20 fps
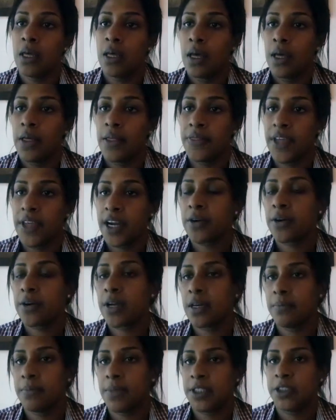their
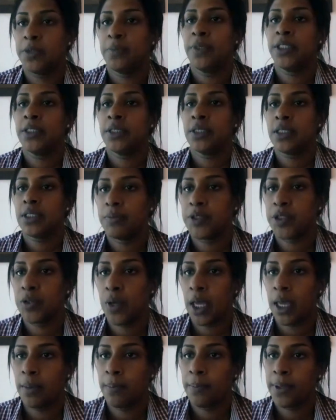commitment to
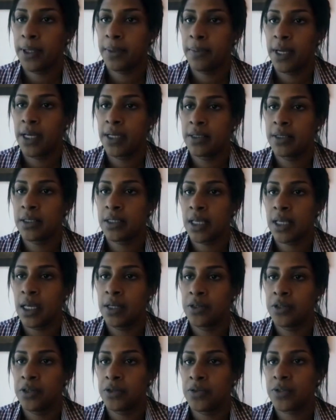implement
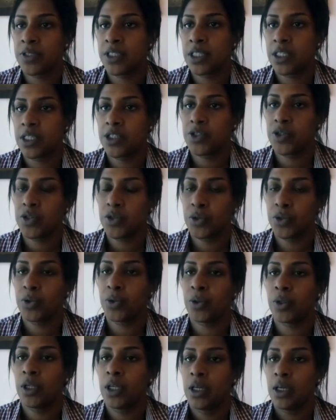and use this
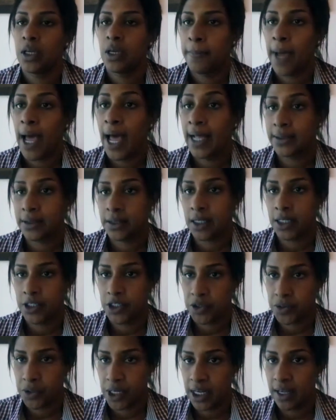tool at
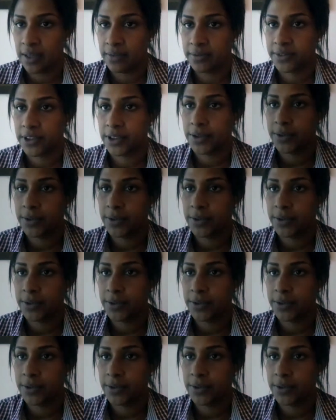country level.